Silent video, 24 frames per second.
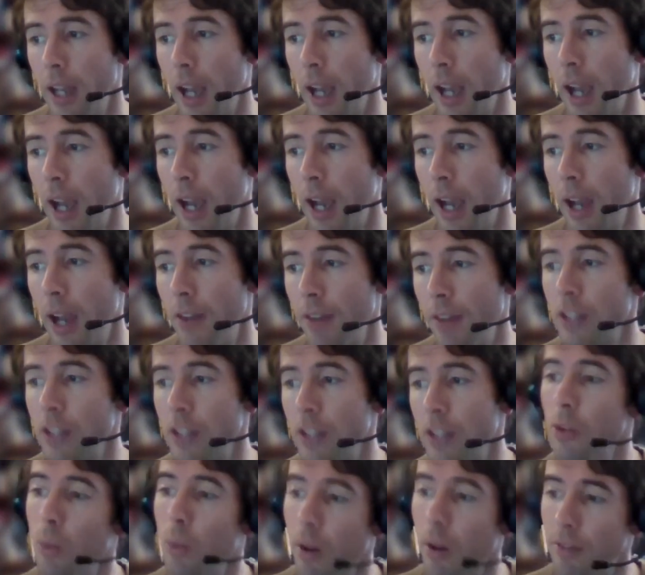uh,
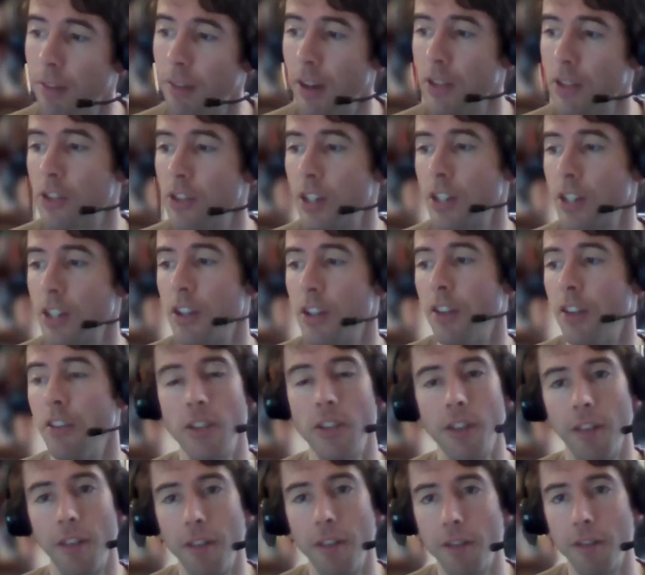that's a
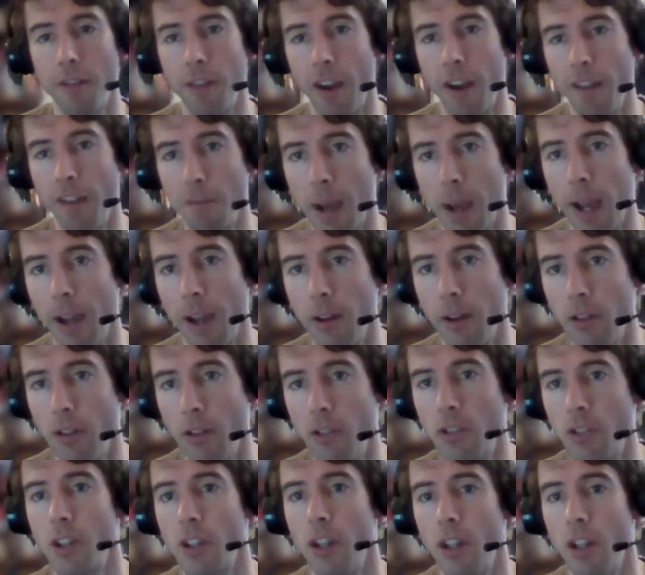
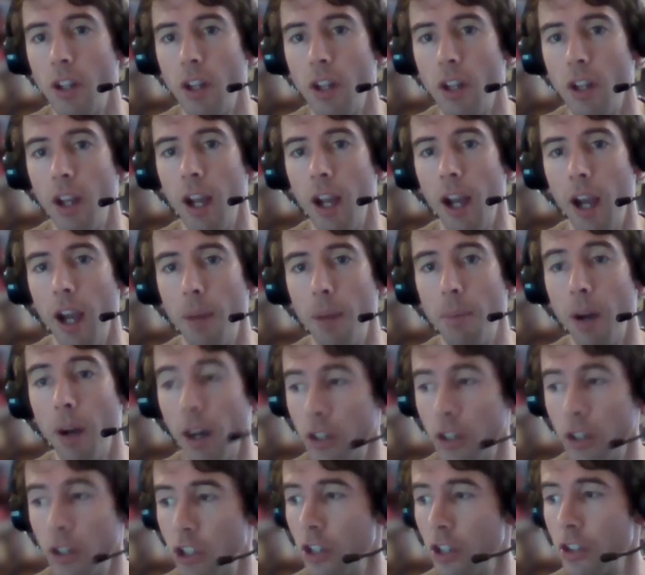£1,675 uh,
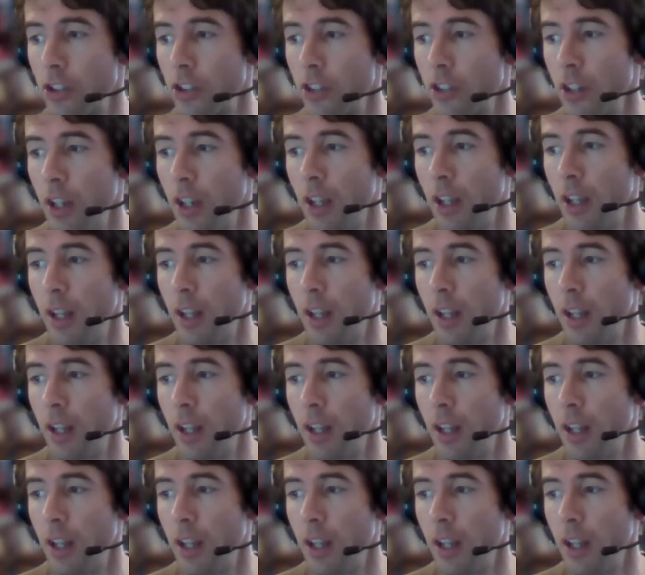purchase,